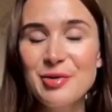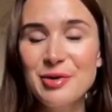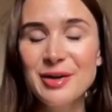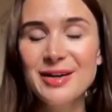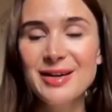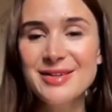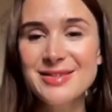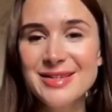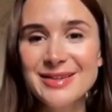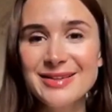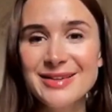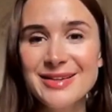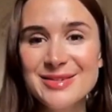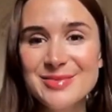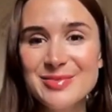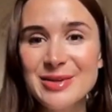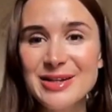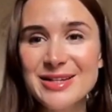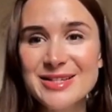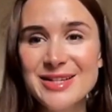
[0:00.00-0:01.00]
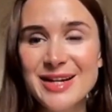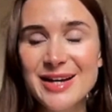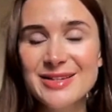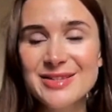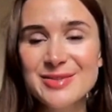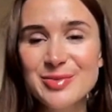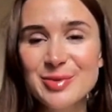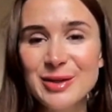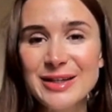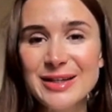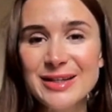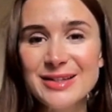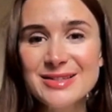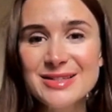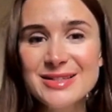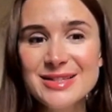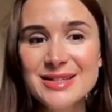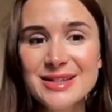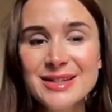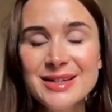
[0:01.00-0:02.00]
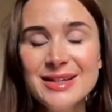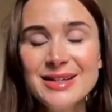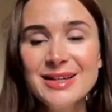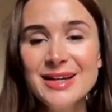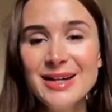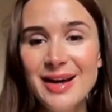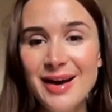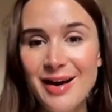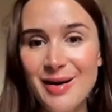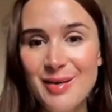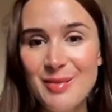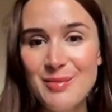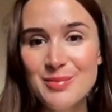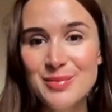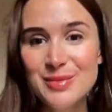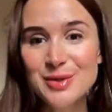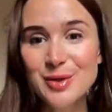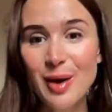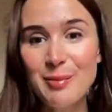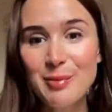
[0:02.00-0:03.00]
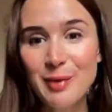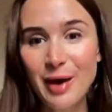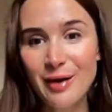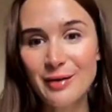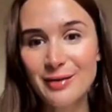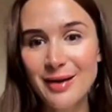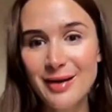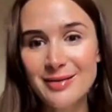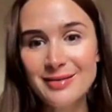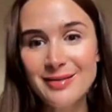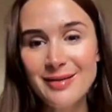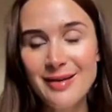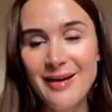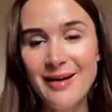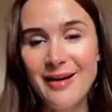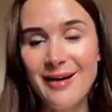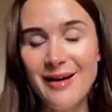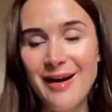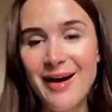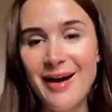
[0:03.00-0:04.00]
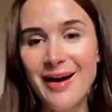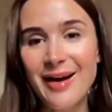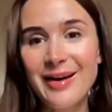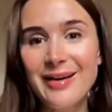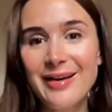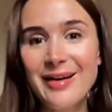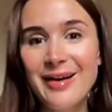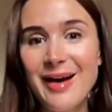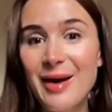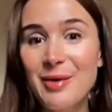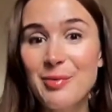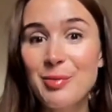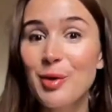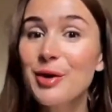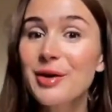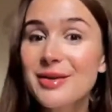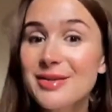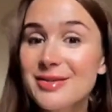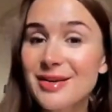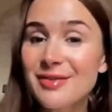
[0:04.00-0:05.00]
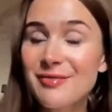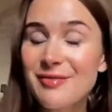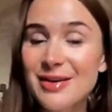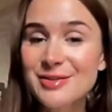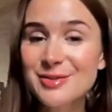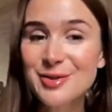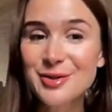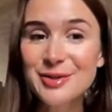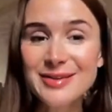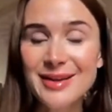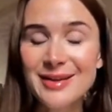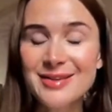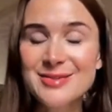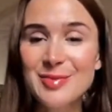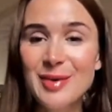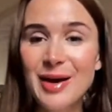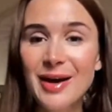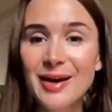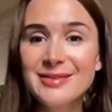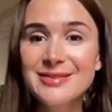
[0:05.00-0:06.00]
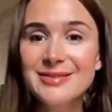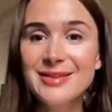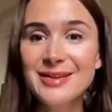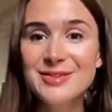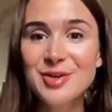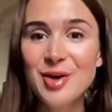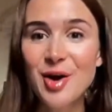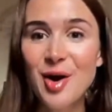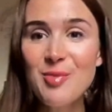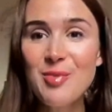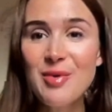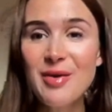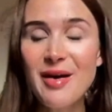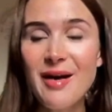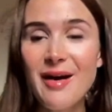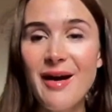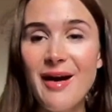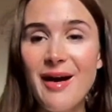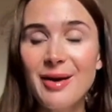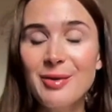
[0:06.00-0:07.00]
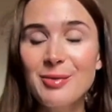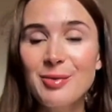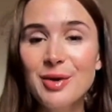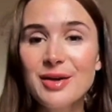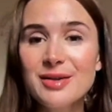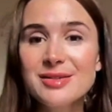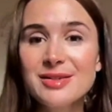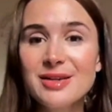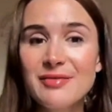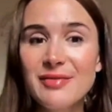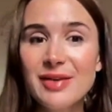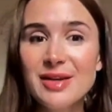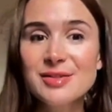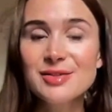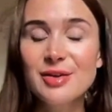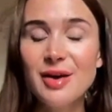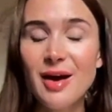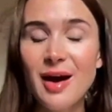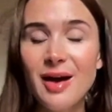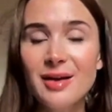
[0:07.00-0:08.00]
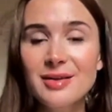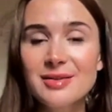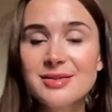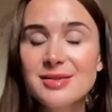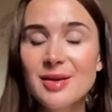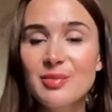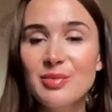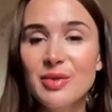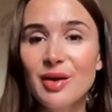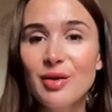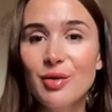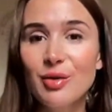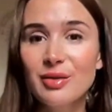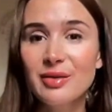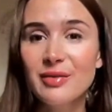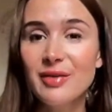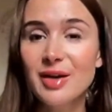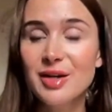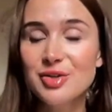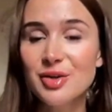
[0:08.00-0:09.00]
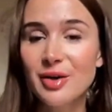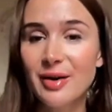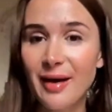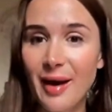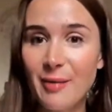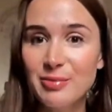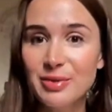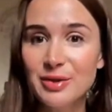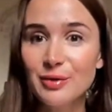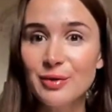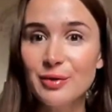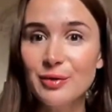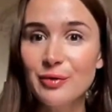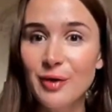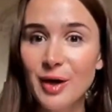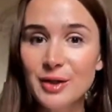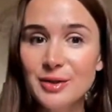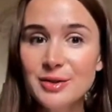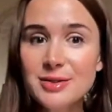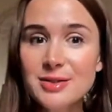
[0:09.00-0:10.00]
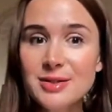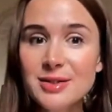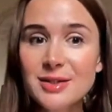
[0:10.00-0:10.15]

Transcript: organizing this, Manisha. It's brilliant. Um, so I'm Caroline. Uh, I, I, work as an investor. That's my day job. Uh, I work as an investor at something called a venture capital fund.